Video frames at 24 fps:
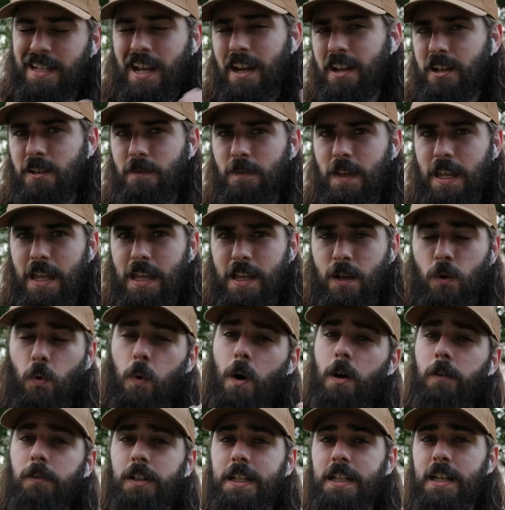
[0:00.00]
kind of a
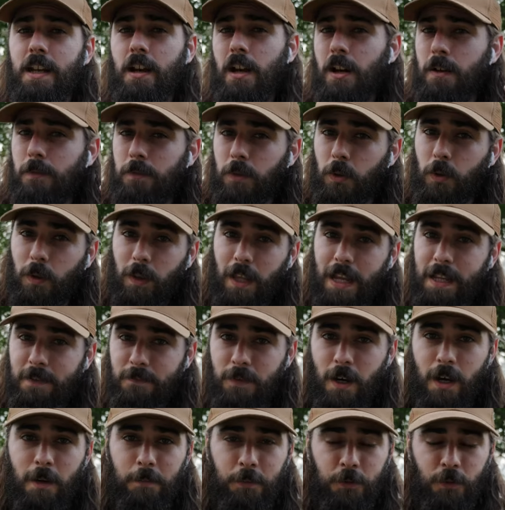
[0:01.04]
quality of life
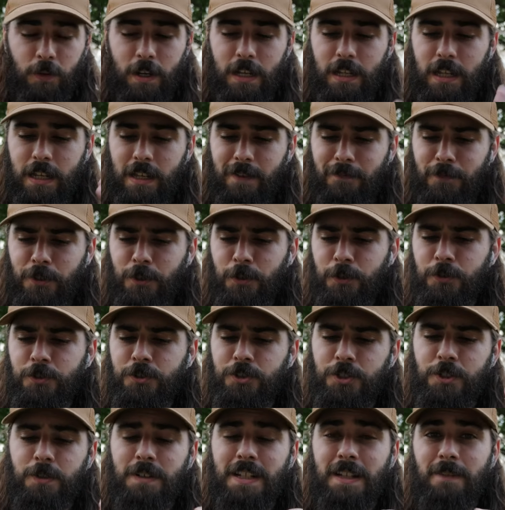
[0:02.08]
upgrade if you're
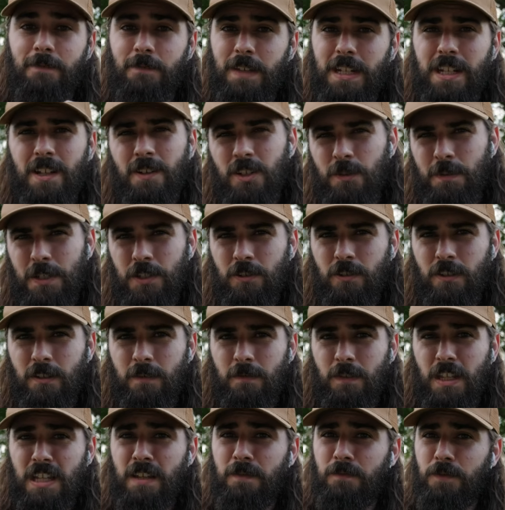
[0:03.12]
shooting video, especially
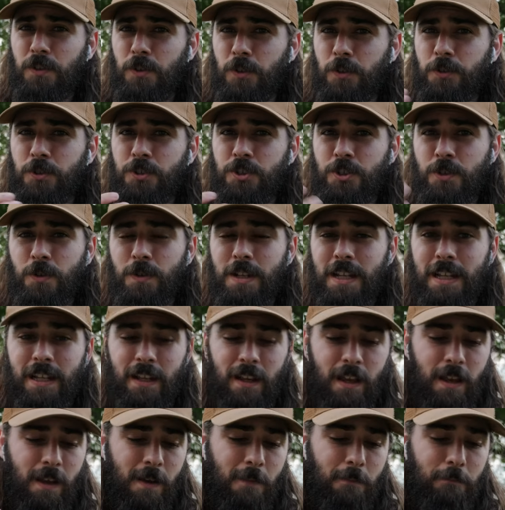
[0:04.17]
if you're shooting
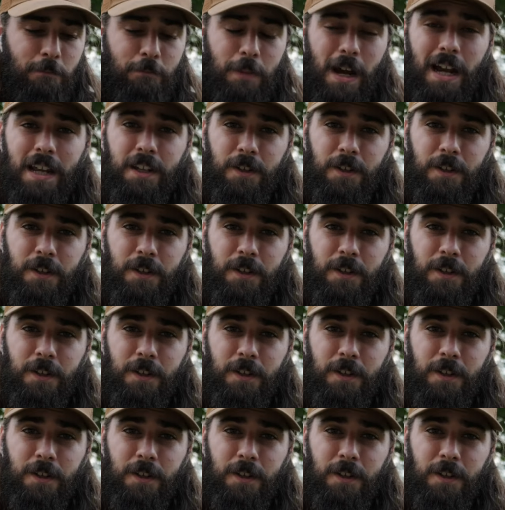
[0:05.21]
by